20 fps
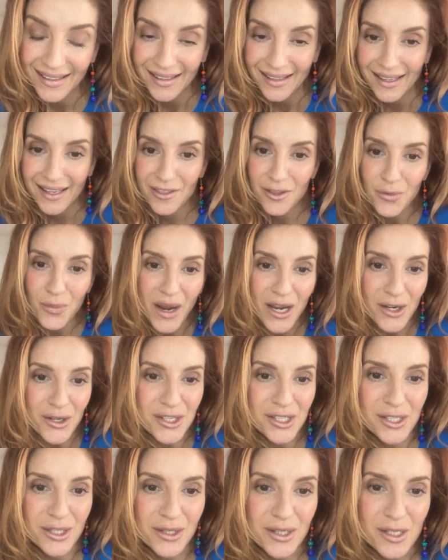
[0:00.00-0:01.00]
Either way, you're
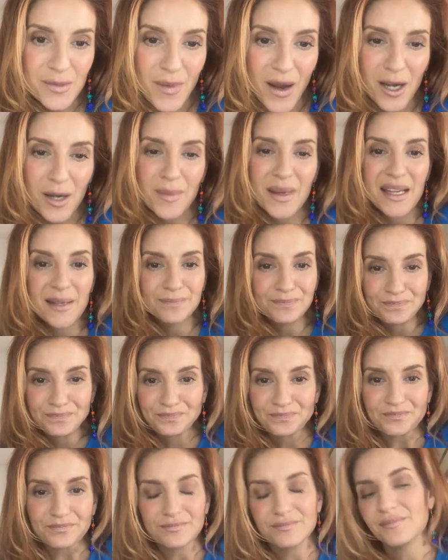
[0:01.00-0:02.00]
still inspiring me.
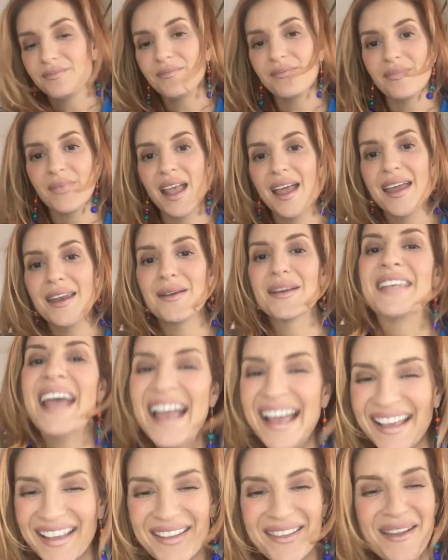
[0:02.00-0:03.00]
And
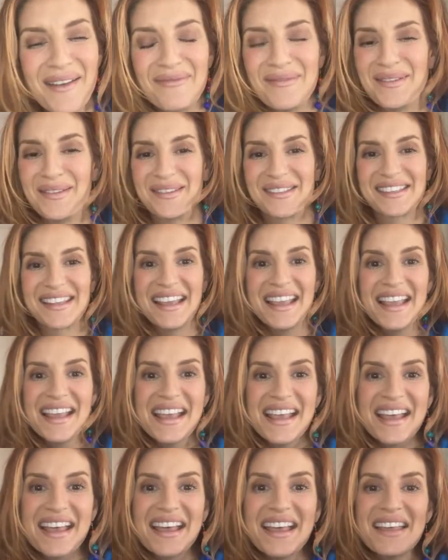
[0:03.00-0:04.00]
it
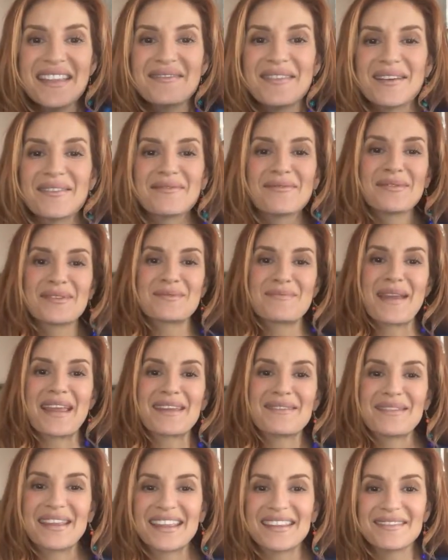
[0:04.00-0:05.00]
was
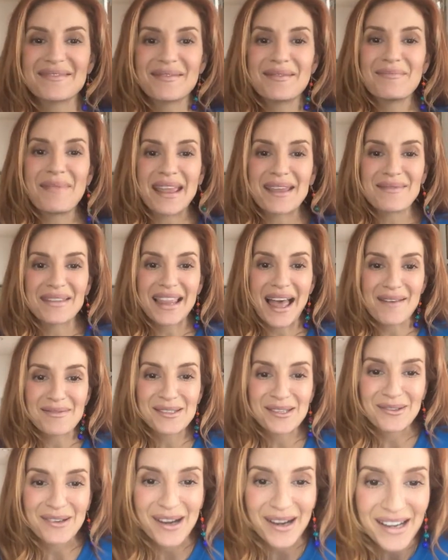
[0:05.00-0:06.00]
making me laugh
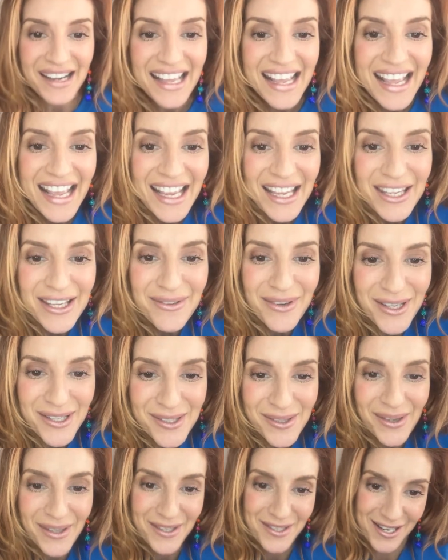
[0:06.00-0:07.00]
so hard. You are
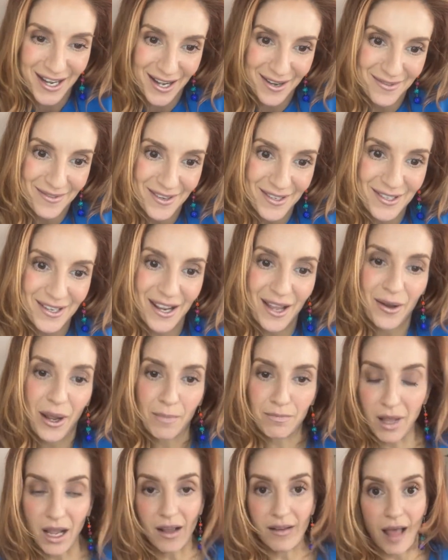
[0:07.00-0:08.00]
so energetic. Okay,
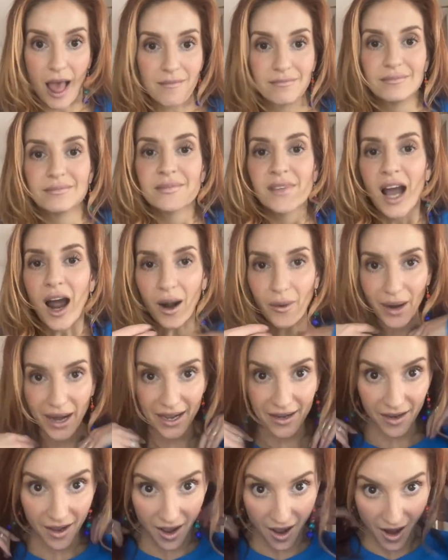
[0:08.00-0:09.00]
all
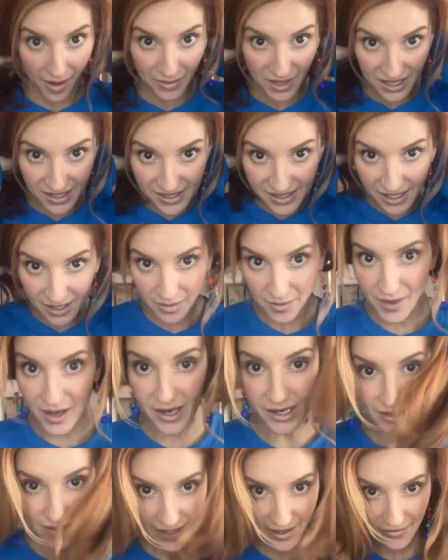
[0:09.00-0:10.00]
right. I'm gonna say
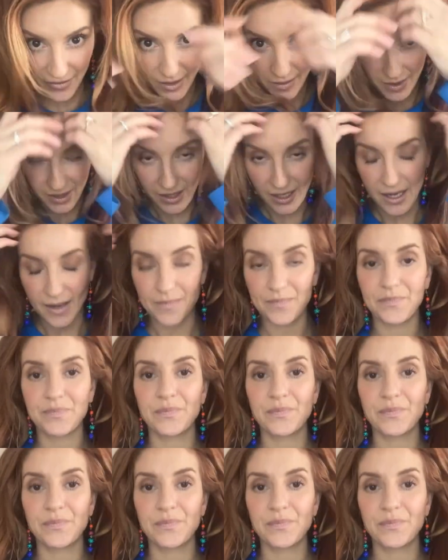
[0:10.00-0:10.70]
goodbye to everybody.